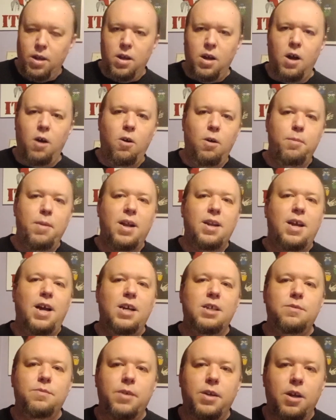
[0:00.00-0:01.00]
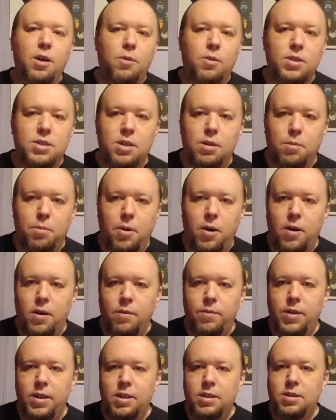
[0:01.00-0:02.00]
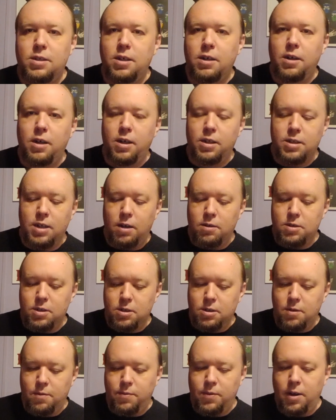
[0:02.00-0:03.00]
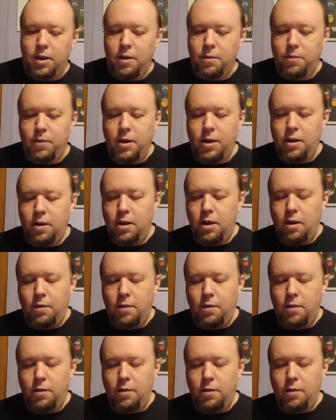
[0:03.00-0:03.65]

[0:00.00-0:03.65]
Oh, and my last video wasn't a part of any series. That was just a fun video